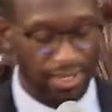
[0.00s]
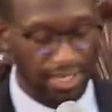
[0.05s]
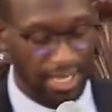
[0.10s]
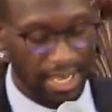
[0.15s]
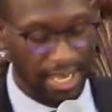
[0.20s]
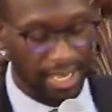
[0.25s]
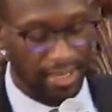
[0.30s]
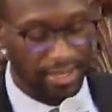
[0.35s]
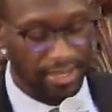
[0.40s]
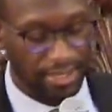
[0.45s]

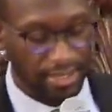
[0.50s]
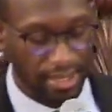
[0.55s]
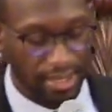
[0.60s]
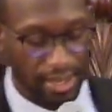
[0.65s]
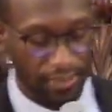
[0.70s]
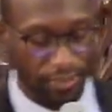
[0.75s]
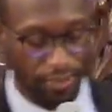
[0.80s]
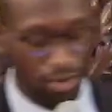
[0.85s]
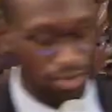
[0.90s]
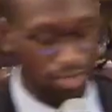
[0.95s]
text
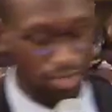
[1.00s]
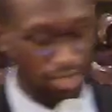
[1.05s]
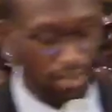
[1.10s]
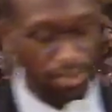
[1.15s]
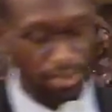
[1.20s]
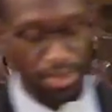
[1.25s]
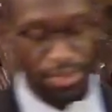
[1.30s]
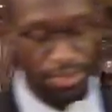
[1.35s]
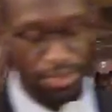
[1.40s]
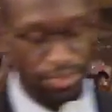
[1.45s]
in verse
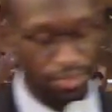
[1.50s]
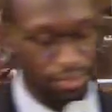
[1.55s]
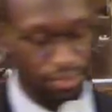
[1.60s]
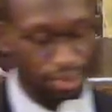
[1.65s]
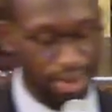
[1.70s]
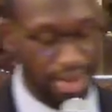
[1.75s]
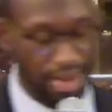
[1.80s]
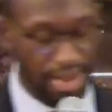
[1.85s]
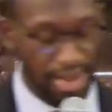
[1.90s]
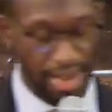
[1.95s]
number
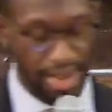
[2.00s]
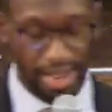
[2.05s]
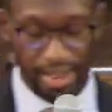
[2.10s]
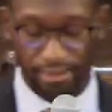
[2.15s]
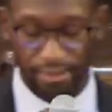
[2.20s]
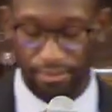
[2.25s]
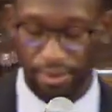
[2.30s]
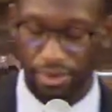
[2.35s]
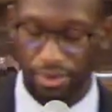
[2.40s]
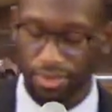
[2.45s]
3
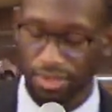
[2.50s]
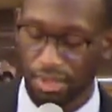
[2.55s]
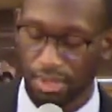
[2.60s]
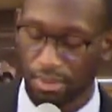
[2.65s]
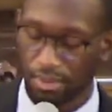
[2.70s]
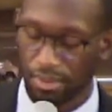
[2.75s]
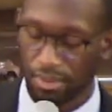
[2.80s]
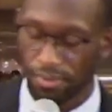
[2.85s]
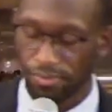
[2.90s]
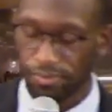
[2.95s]
and verse
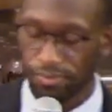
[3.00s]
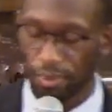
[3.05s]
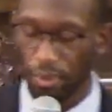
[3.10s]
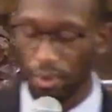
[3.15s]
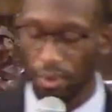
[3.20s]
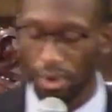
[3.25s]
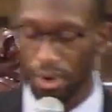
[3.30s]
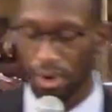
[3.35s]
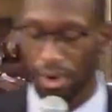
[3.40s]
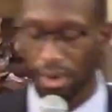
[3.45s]
number
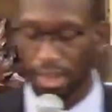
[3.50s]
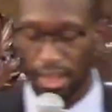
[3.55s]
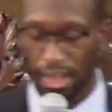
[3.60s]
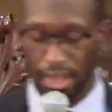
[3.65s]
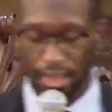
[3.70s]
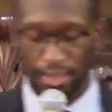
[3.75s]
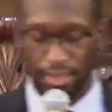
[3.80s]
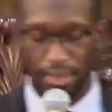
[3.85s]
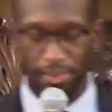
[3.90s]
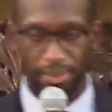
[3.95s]
4,
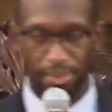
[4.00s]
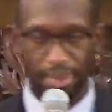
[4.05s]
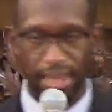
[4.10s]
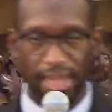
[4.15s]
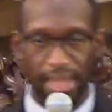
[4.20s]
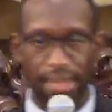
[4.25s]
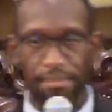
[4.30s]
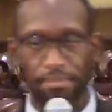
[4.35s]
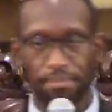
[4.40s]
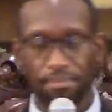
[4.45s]
they
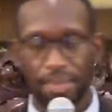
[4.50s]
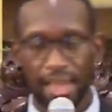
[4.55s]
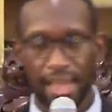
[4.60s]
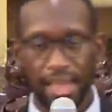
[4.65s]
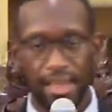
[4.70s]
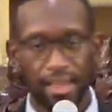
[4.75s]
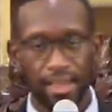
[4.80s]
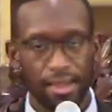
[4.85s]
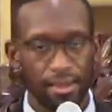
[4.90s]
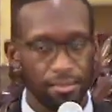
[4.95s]

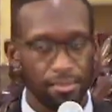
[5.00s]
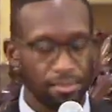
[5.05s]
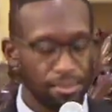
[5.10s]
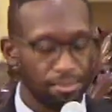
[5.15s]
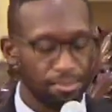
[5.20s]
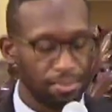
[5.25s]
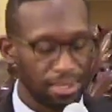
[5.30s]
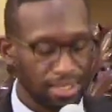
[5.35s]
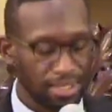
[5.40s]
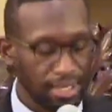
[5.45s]
pay
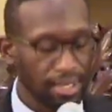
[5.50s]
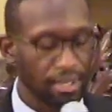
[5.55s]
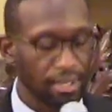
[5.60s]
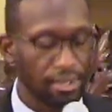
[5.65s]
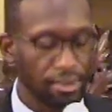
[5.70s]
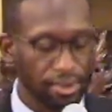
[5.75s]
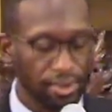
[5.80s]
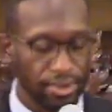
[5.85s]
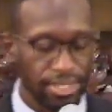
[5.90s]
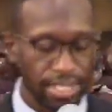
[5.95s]

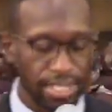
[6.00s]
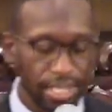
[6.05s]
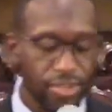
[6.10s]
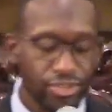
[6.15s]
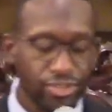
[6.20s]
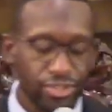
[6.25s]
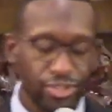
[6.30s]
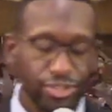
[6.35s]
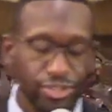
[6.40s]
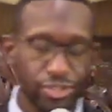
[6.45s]
particular
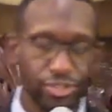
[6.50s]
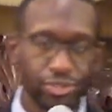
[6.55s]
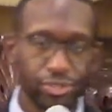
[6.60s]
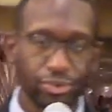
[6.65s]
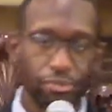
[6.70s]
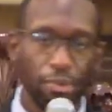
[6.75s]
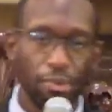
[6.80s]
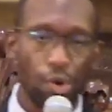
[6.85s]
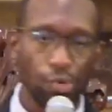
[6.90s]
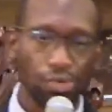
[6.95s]
attention
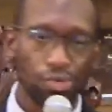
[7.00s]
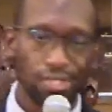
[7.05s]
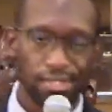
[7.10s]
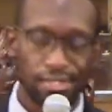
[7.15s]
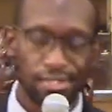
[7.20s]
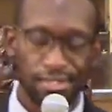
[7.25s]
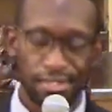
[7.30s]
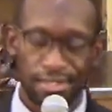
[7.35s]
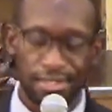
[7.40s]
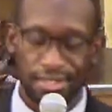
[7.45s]
to
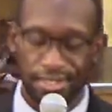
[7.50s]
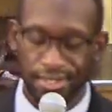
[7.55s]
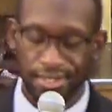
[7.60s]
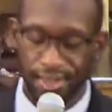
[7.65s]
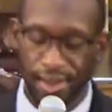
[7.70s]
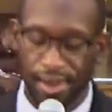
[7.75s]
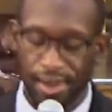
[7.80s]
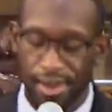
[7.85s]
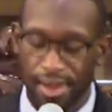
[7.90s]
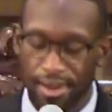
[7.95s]
Moses'
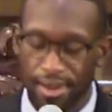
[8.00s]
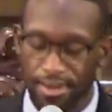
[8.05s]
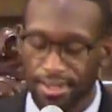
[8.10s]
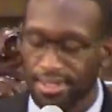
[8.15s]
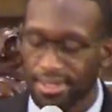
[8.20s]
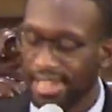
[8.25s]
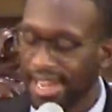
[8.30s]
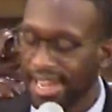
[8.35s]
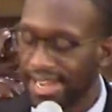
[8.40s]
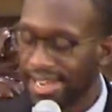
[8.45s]

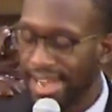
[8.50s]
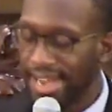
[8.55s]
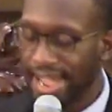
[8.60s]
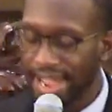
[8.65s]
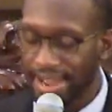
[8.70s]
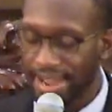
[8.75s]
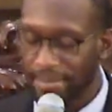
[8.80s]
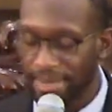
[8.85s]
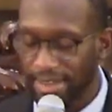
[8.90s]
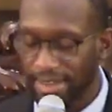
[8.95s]
sons. They
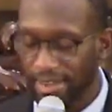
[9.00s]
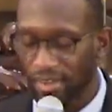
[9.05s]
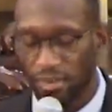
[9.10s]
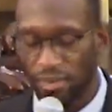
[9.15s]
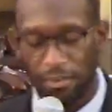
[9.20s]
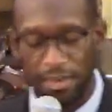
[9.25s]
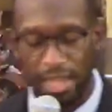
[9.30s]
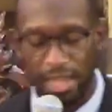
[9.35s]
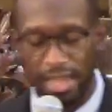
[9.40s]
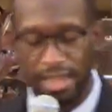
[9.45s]
name
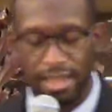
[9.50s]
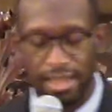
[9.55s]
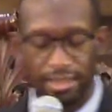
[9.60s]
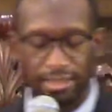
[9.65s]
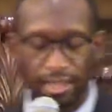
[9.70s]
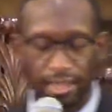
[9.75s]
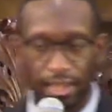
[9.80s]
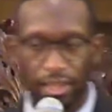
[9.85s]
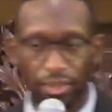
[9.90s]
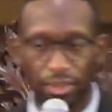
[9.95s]
him.
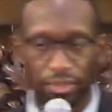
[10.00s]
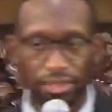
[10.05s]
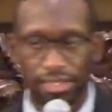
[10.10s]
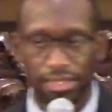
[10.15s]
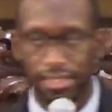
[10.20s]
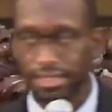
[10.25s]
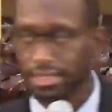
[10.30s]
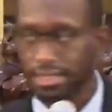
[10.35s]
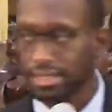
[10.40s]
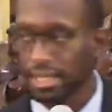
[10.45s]
His
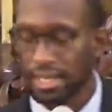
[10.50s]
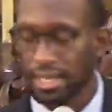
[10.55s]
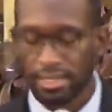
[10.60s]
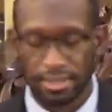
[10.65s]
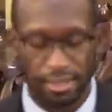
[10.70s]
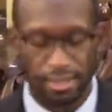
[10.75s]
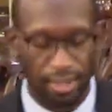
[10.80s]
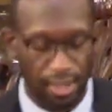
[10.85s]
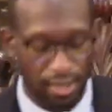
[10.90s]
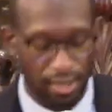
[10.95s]
eldest
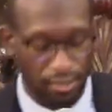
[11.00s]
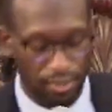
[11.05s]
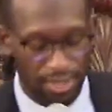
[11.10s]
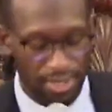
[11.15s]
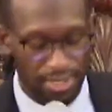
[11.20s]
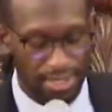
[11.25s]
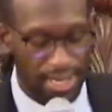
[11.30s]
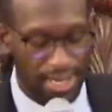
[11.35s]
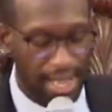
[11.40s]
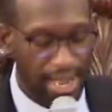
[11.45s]
son
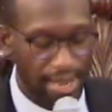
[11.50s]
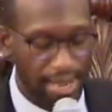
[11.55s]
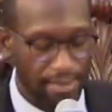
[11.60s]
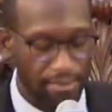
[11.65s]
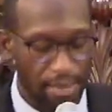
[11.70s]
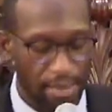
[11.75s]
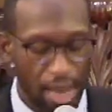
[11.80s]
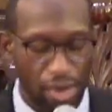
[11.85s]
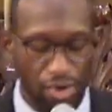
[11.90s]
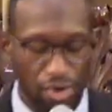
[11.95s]
was
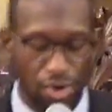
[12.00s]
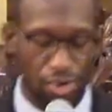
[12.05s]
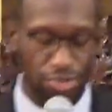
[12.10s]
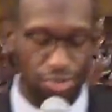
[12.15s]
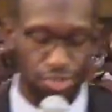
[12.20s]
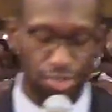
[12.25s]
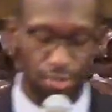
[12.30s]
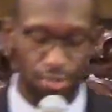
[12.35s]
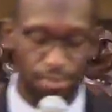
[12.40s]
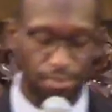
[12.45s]
named
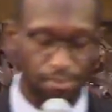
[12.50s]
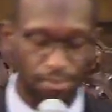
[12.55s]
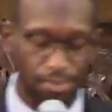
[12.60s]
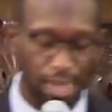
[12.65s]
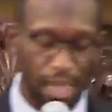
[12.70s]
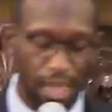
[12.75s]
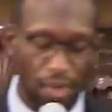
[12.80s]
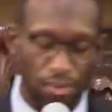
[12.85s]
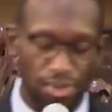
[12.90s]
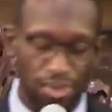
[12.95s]
Gershom,
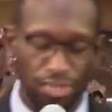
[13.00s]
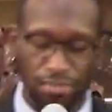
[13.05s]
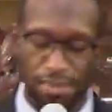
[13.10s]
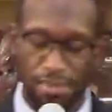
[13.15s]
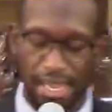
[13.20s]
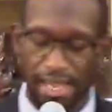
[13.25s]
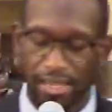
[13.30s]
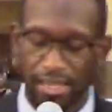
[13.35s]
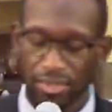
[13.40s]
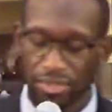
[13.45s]
which
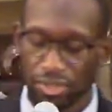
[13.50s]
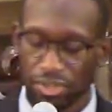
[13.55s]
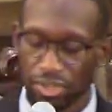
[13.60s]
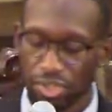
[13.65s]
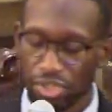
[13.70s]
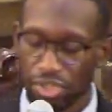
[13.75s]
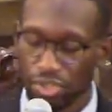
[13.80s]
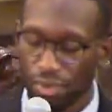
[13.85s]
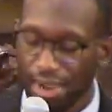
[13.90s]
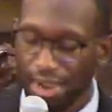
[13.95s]
means a
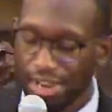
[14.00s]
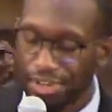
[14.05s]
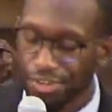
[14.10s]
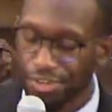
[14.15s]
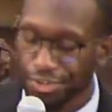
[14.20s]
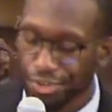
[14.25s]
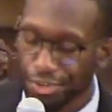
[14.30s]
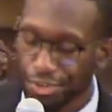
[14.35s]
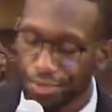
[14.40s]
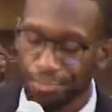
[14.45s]

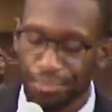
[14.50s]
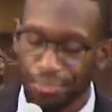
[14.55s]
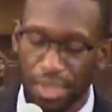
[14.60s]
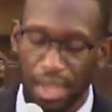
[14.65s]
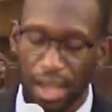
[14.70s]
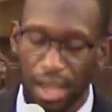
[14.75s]
stranger.